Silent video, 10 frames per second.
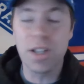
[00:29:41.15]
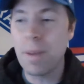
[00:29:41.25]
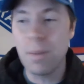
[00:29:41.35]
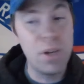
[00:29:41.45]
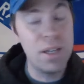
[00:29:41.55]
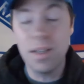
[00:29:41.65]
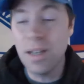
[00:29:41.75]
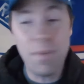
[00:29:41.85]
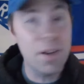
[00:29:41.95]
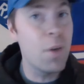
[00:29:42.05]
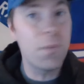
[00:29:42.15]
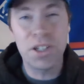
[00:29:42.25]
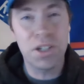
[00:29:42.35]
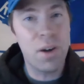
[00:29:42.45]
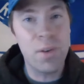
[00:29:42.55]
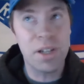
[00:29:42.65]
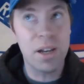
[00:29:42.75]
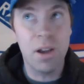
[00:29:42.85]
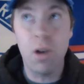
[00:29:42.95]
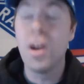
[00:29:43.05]
I mean, you never know for sure how it's
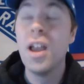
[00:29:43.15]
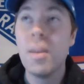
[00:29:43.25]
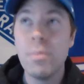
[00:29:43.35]
going to go.